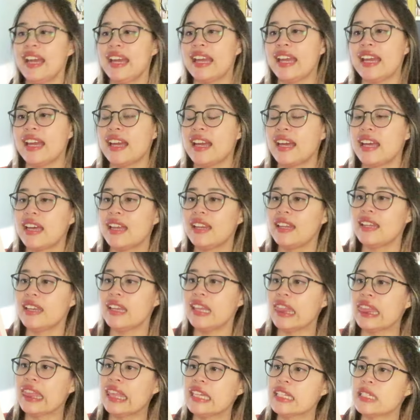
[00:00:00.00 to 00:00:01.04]
And
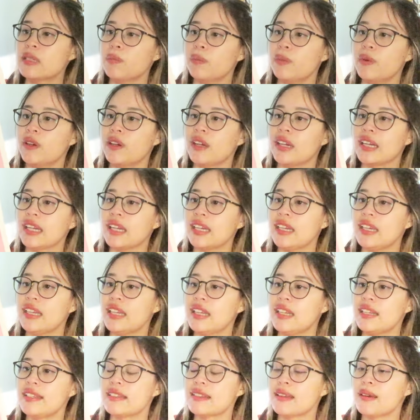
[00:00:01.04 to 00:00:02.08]
this book
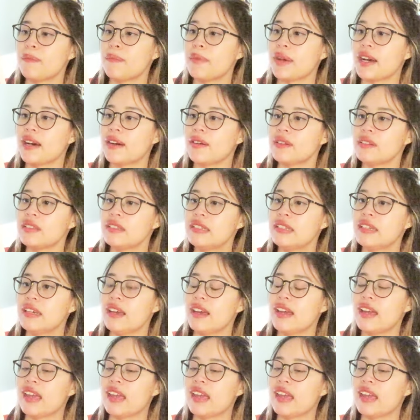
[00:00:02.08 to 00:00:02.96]
is about